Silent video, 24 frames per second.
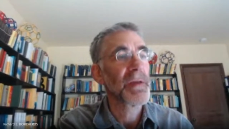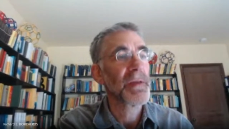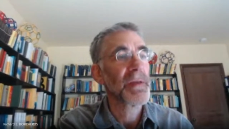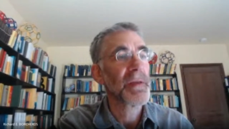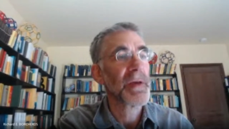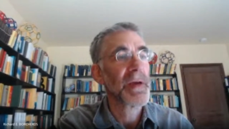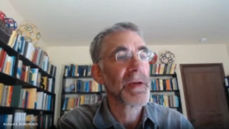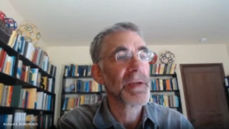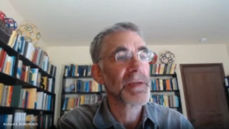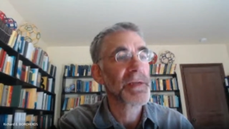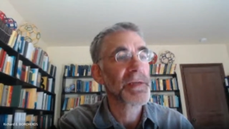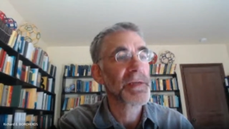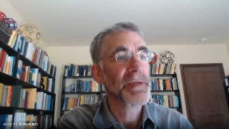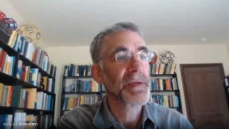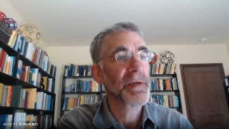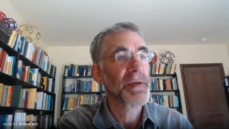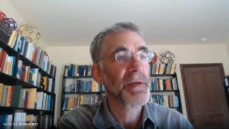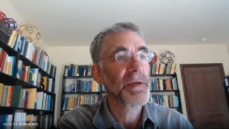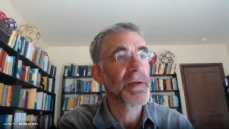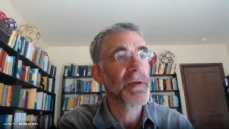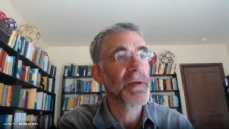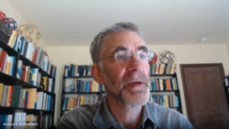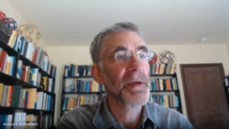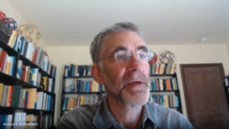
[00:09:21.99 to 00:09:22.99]
that
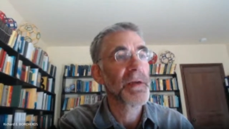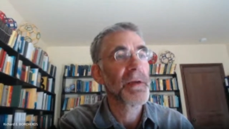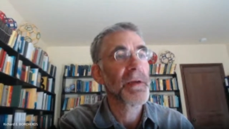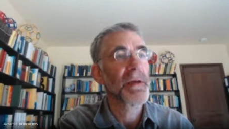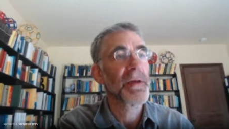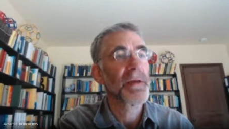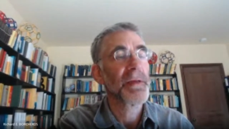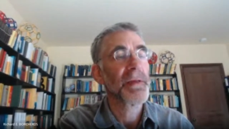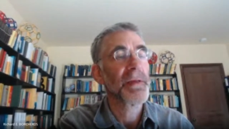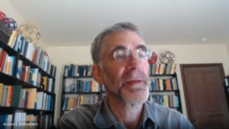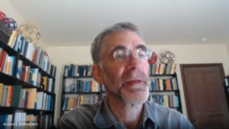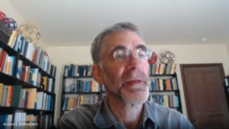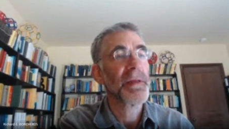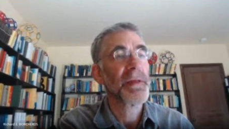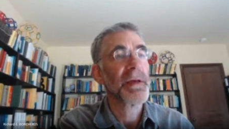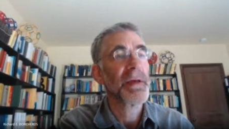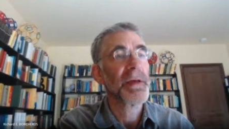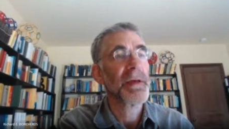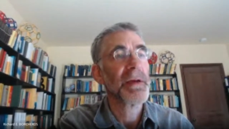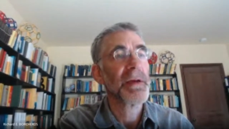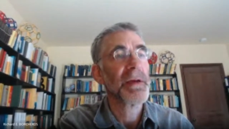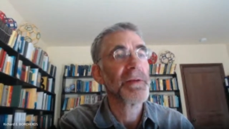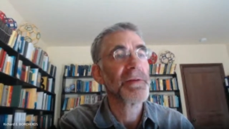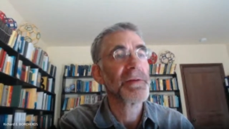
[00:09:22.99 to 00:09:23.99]
there
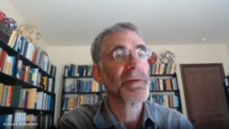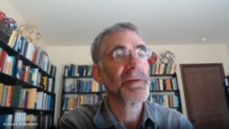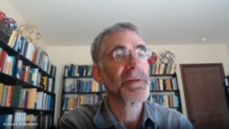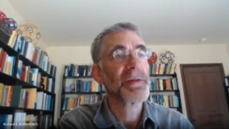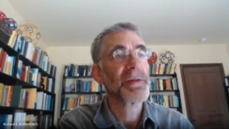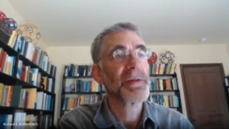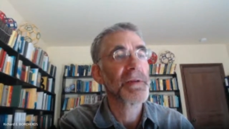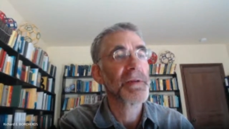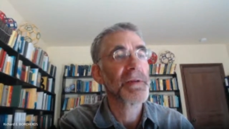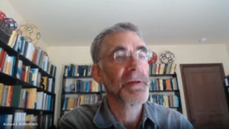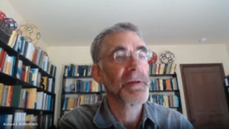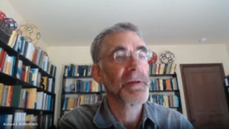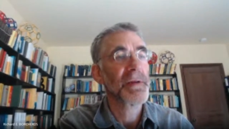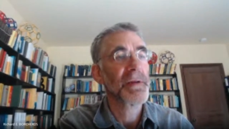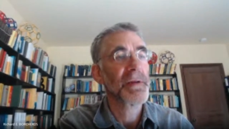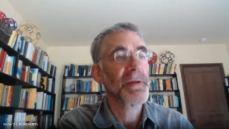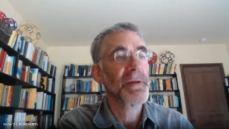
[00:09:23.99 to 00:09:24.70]
is no